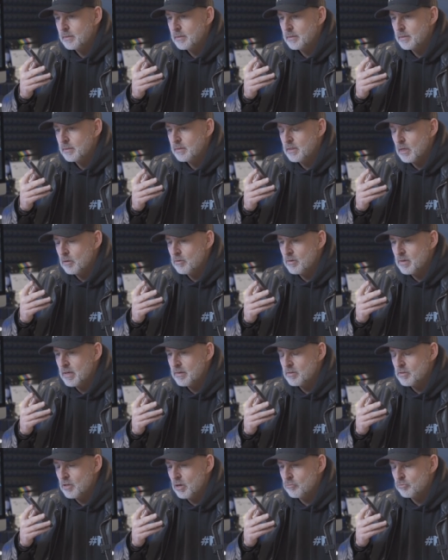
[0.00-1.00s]
So
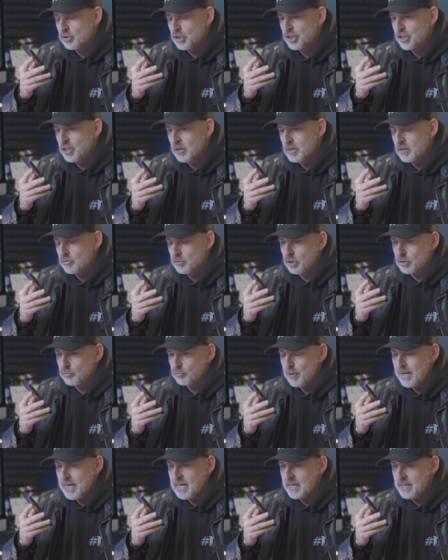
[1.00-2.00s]
don't just so it's just
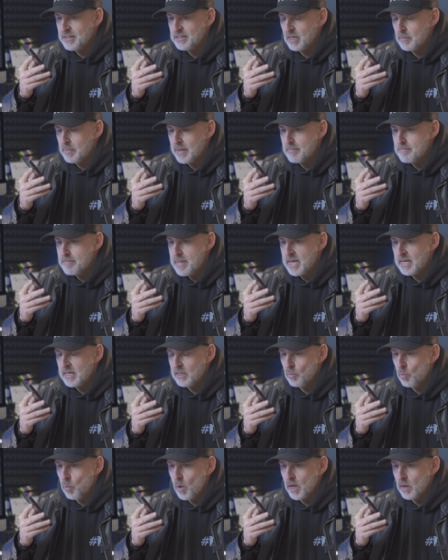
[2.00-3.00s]
really it's going to be me
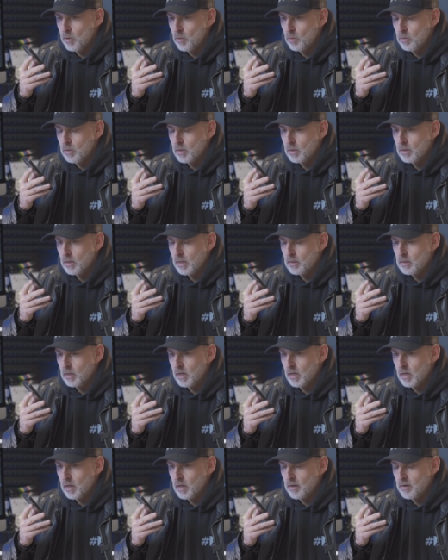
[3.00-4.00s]
and Will
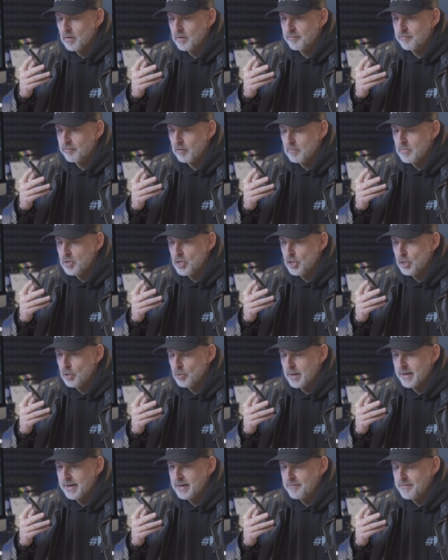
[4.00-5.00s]
from New,
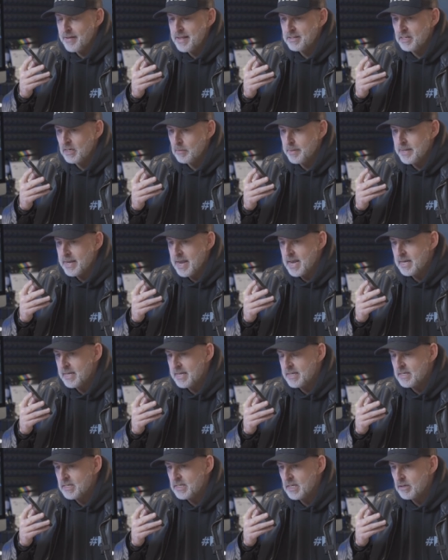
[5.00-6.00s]
and if there's going to be any
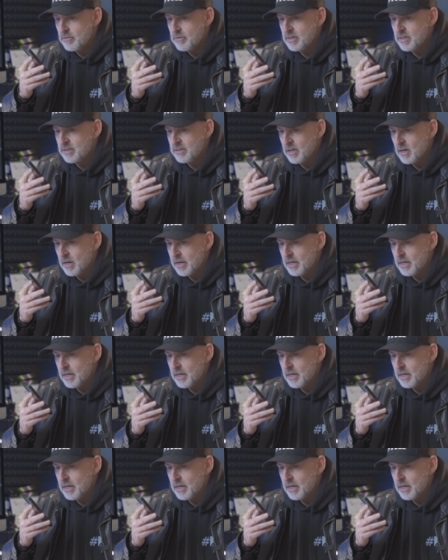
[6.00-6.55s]
interior design,